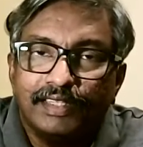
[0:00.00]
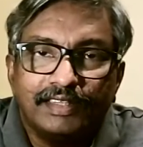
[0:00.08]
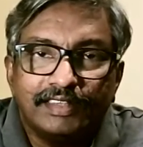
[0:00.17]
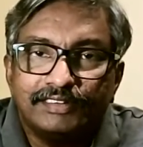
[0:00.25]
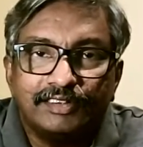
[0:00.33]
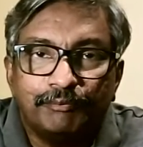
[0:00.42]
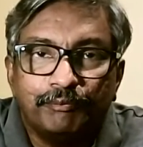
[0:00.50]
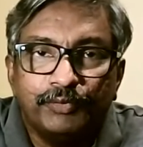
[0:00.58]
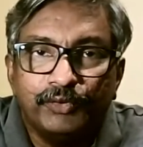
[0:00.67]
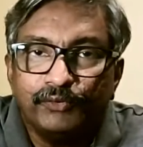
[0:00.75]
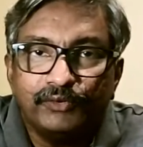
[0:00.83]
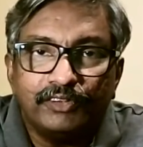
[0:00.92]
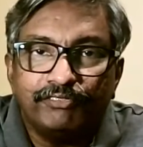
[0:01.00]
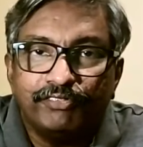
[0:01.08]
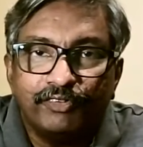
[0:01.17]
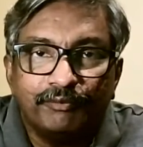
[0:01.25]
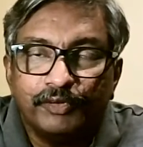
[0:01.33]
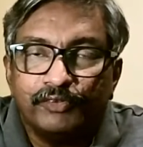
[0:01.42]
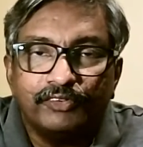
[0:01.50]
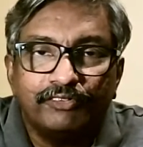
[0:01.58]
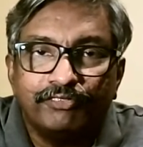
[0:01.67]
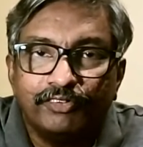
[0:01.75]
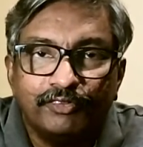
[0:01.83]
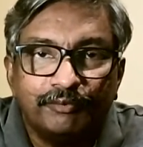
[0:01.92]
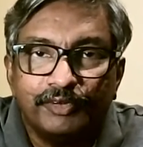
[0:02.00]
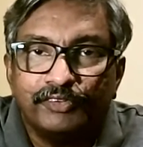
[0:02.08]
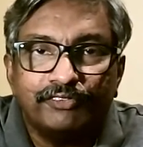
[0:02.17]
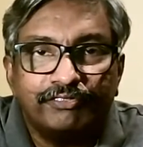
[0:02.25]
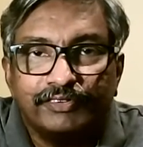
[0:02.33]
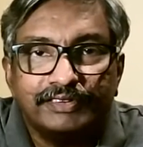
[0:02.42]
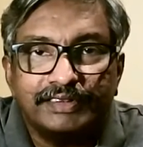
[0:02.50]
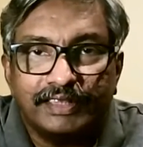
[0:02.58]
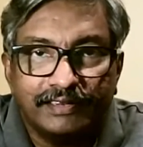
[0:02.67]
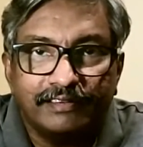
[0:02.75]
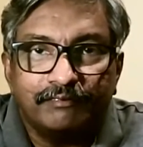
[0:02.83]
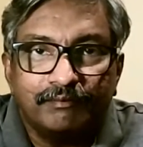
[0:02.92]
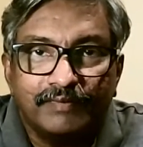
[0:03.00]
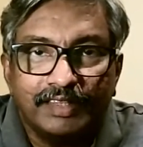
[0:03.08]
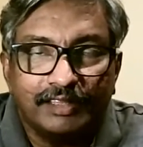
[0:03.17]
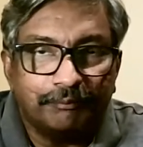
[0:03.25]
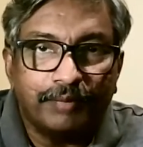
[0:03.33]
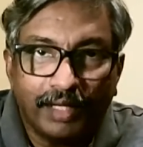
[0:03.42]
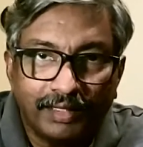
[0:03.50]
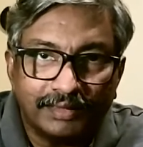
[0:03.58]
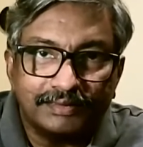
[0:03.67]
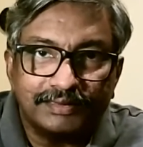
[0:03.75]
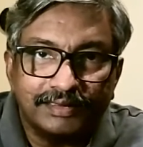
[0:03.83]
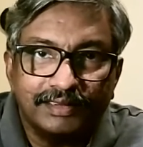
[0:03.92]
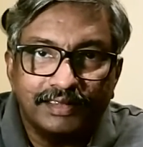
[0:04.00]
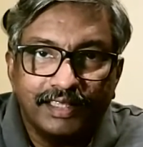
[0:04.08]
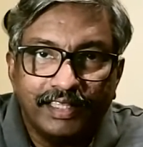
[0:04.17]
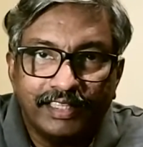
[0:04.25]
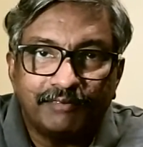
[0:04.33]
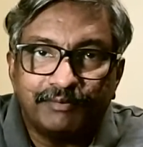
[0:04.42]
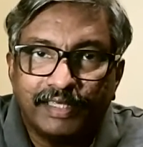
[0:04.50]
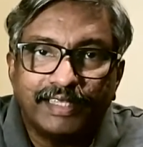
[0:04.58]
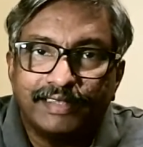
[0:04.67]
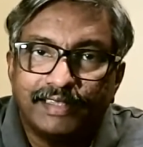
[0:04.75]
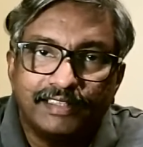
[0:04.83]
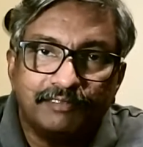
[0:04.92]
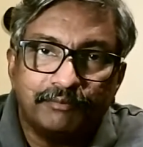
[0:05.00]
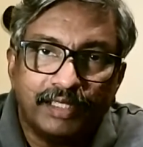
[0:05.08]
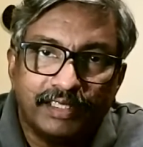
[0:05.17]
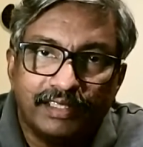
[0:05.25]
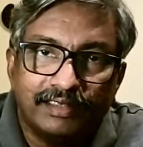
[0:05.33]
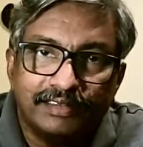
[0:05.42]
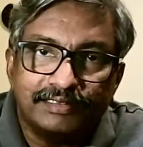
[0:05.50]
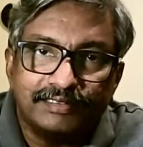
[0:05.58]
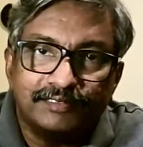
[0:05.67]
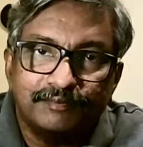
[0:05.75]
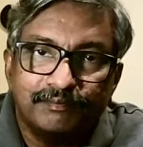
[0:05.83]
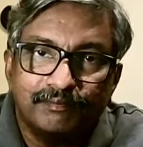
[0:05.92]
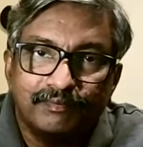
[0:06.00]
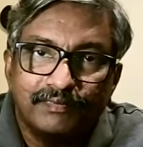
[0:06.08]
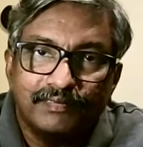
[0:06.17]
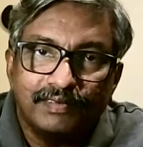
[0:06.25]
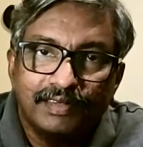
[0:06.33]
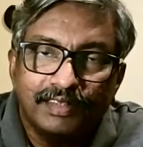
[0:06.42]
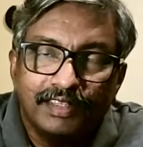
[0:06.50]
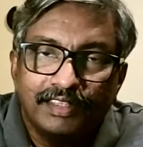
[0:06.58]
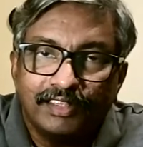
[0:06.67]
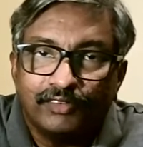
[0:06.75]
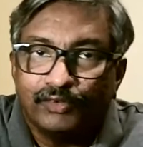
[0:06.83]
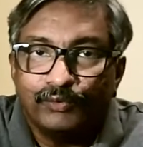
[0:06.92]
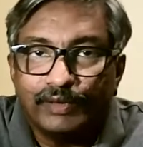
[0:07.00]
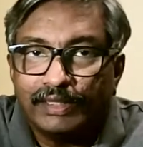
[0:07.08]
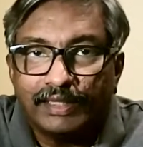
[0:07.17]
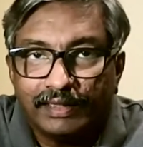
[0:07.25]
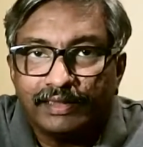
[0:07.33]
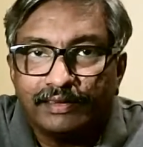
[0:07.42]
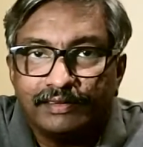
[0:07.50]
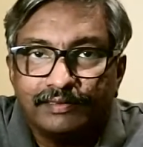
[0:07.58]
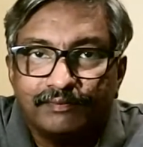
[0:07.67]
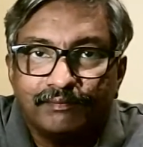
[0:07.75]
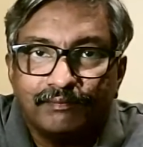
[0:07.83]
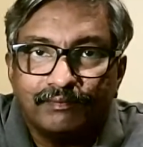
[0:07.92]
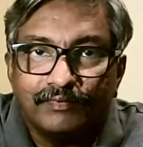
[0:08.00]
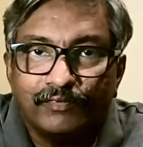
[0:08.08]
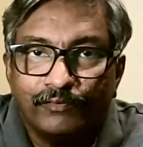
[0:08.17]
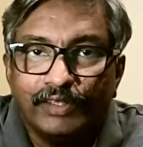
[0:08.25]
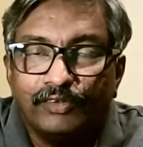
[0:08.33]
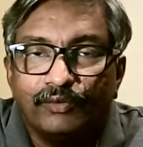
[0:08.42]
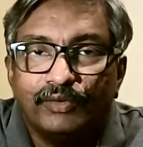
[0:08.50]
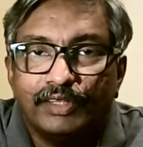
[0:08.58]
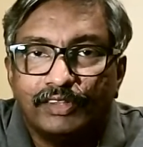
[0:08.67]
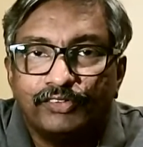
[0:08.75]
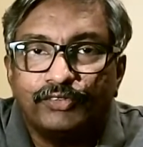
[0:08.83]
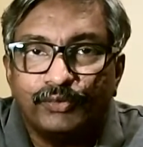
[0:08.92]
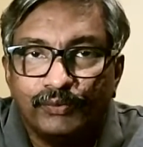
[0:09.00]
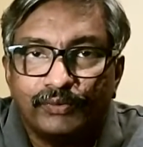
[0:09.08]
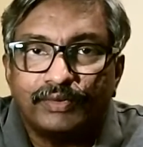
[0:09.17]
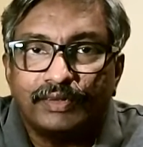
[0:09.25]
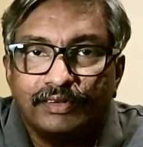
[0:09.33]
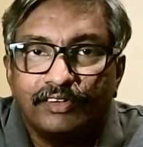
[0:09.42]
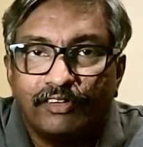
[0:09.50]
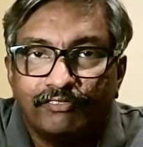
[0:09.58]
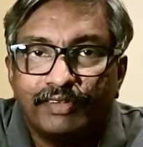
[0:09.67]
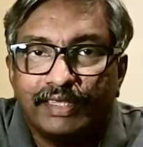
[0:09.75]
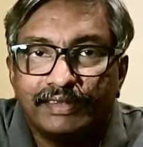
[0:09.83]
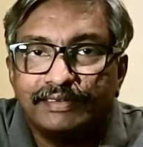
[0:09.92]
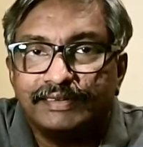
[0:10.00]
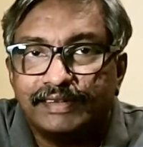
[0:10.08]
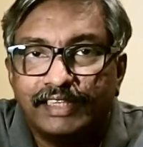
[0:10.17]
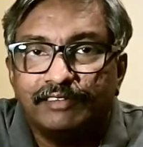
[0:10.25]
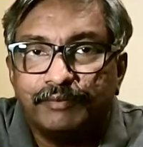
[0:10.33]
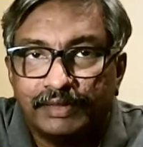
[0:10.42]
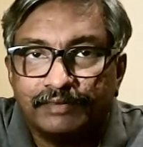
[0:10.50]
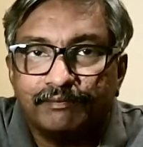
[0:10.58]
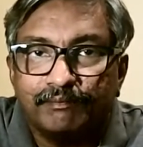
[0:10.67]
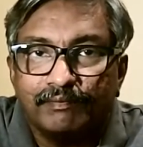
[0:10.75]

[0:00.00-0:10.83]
That's a beautiful, beautiful, beautiful saying. The past kept getting in my eyes. Now, you and I, we know the truth of that statement.